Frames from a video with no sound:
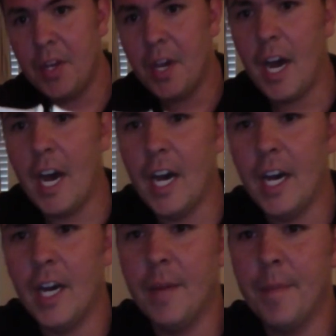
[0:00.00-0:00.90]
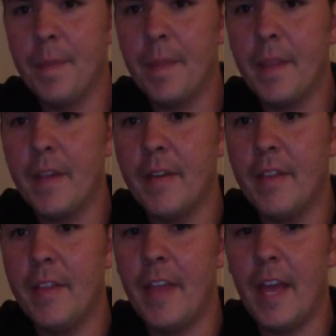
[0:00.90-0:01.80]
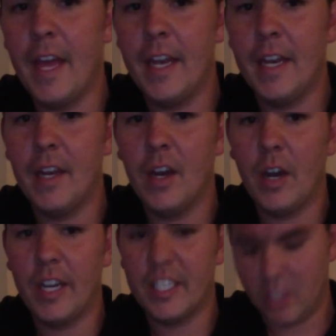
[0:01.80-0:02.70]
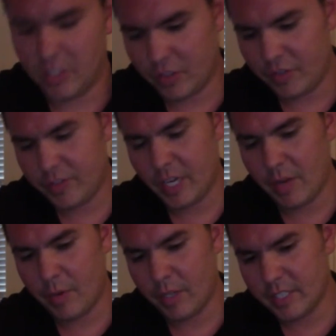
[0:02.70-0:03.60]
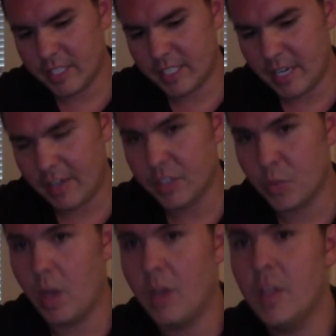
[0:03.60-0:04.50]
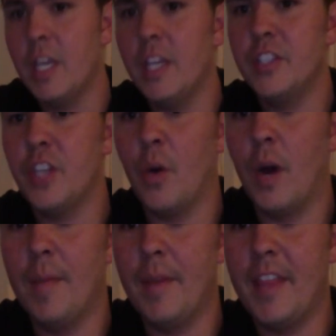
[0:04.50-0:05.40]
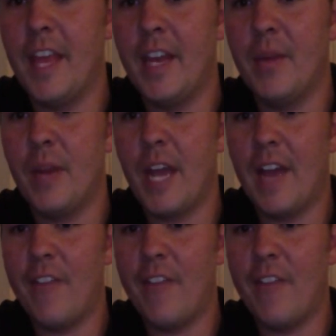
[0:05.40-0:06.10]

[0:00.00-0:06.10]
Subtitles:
And then I guess also styroid process is down here as well. So and then we have